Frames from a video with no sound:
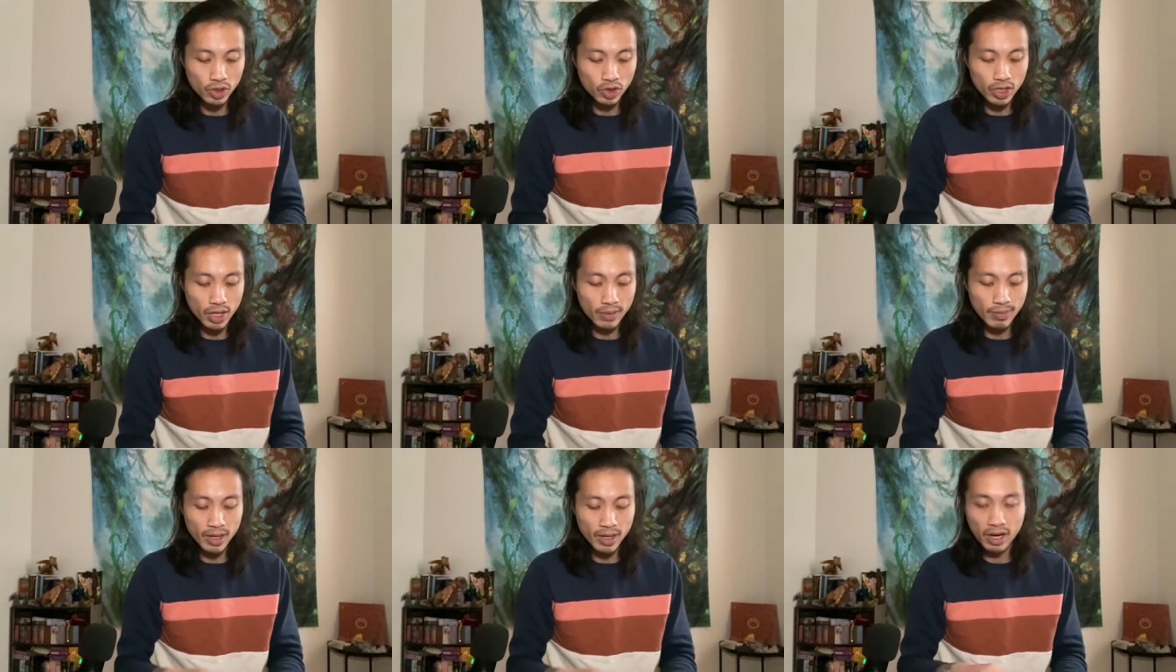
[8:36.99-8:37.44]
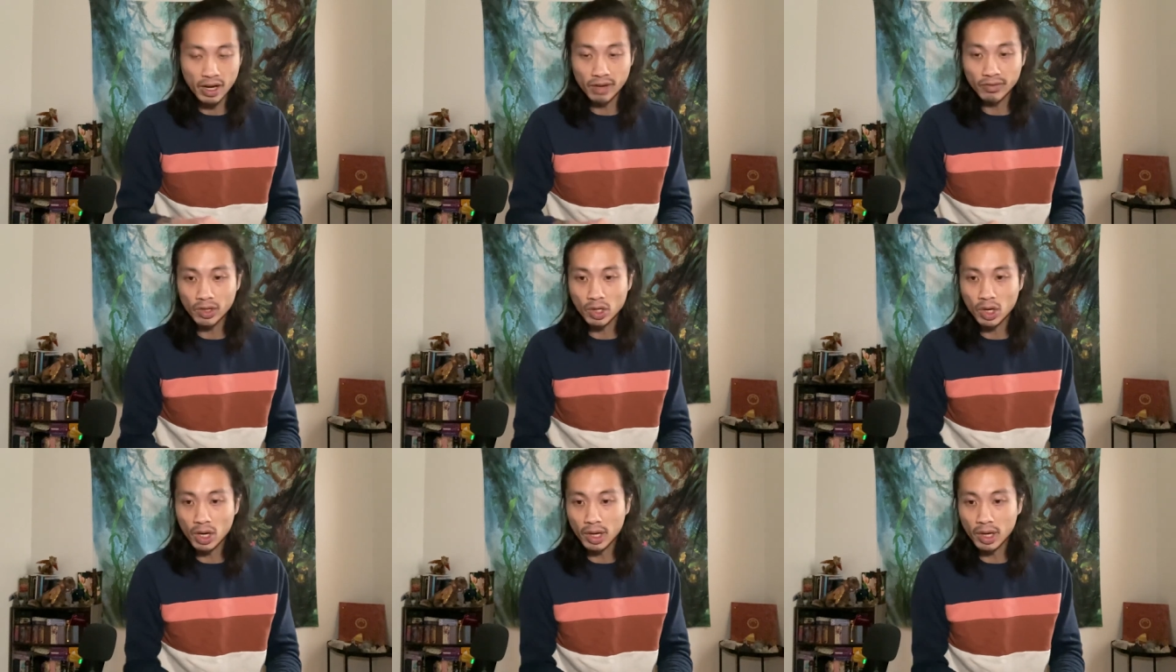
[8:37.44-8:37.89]
Gemini
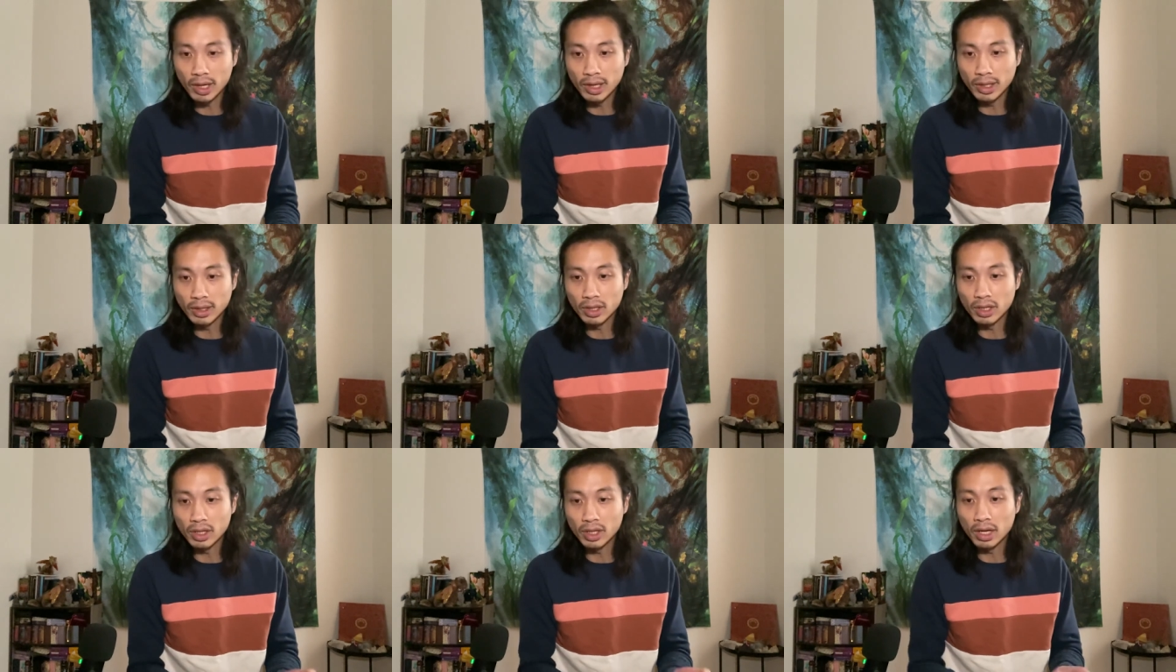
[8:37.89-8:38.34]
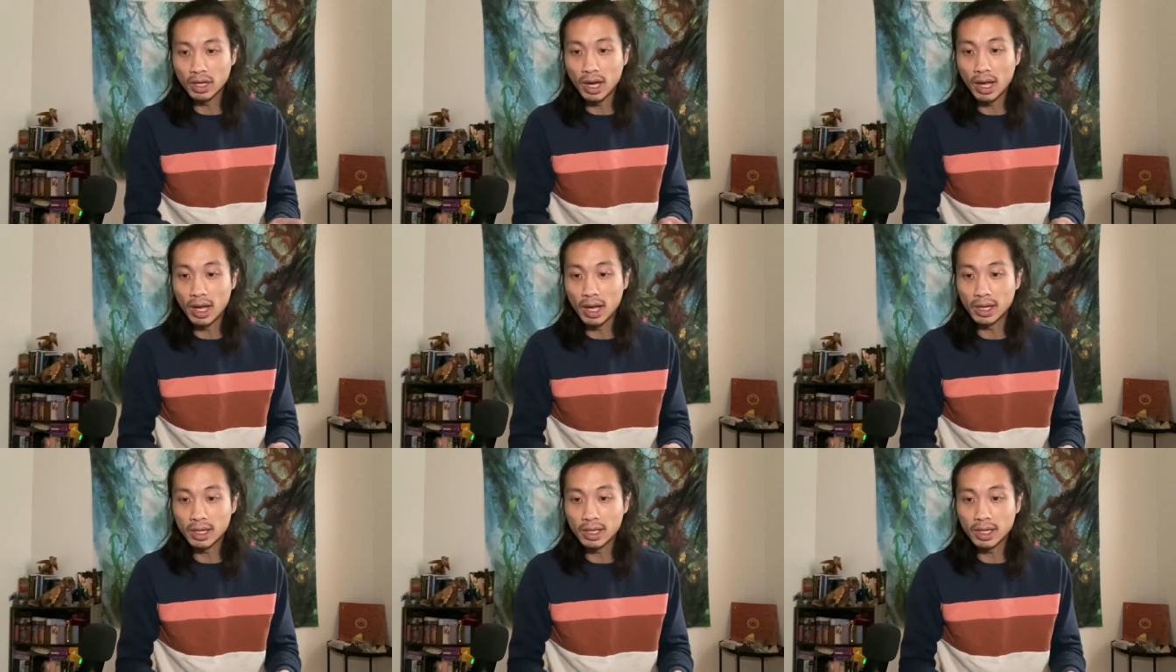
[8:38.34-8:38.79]
regarding their
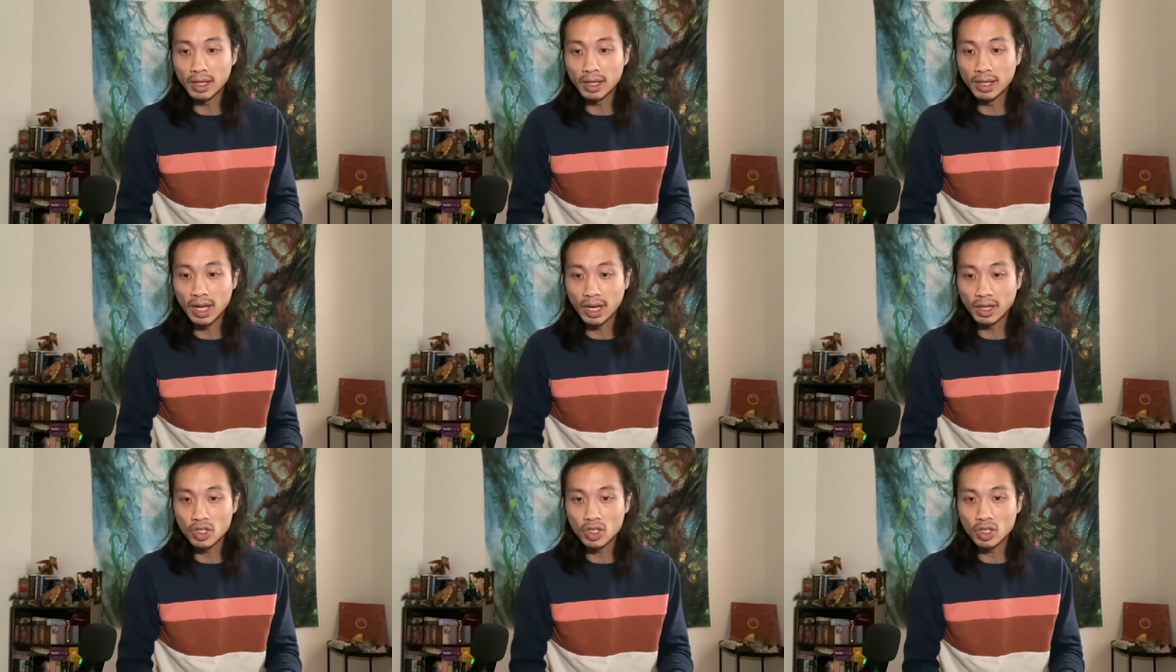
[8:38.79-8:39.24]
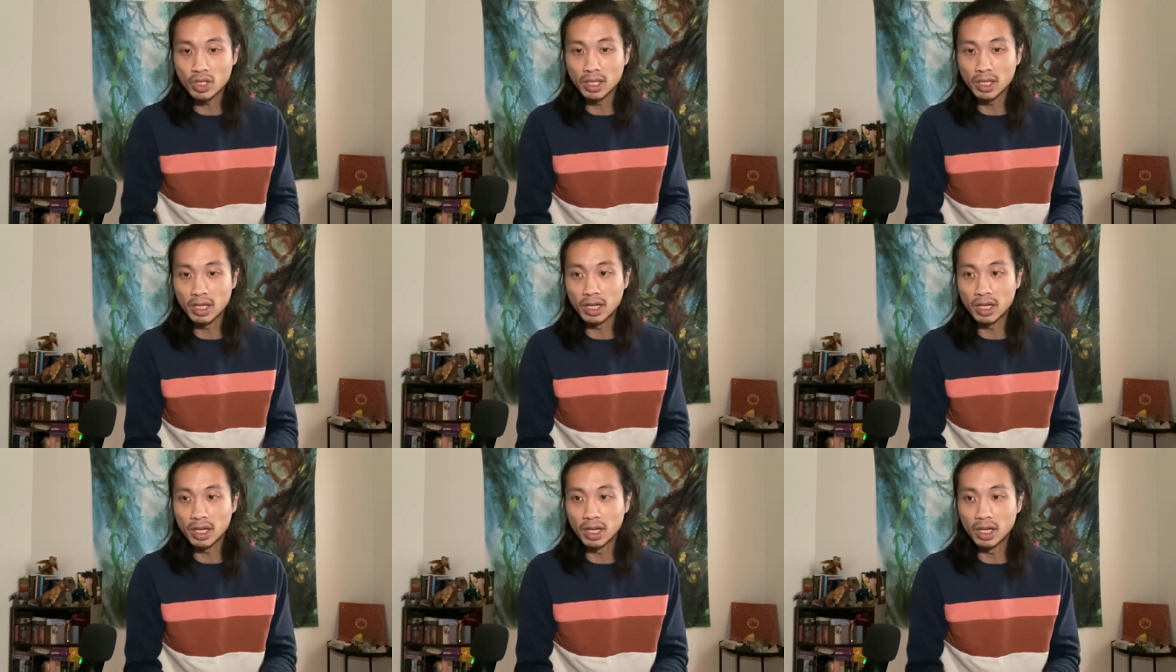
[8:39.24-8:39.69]
uh, connection
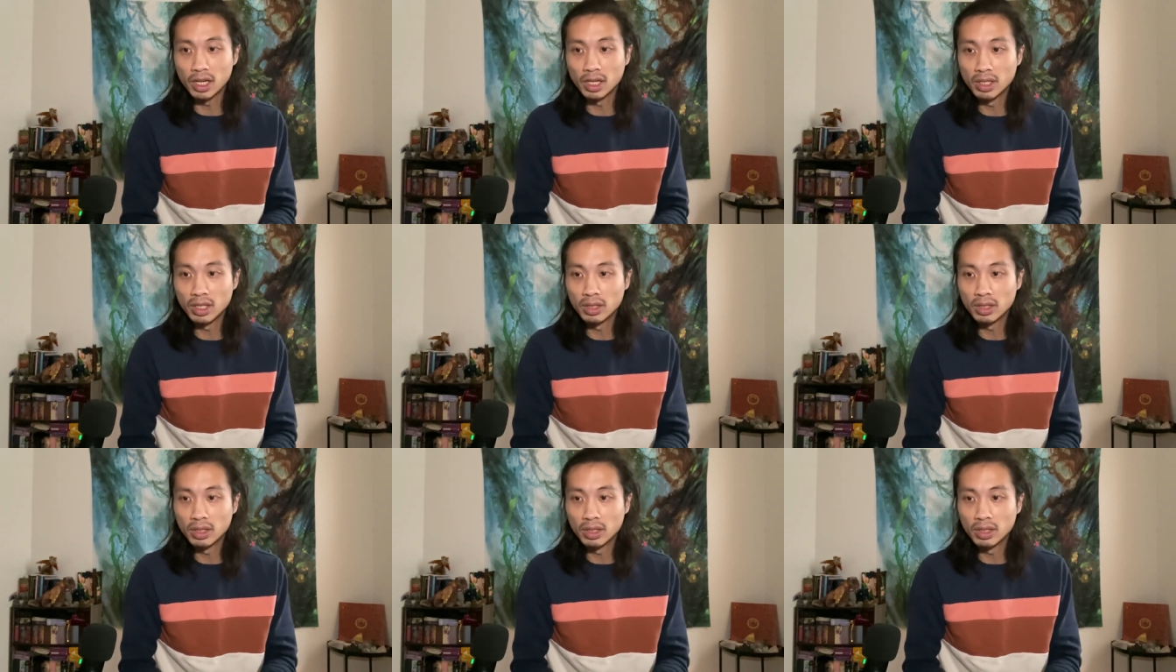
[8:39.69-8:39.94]
here?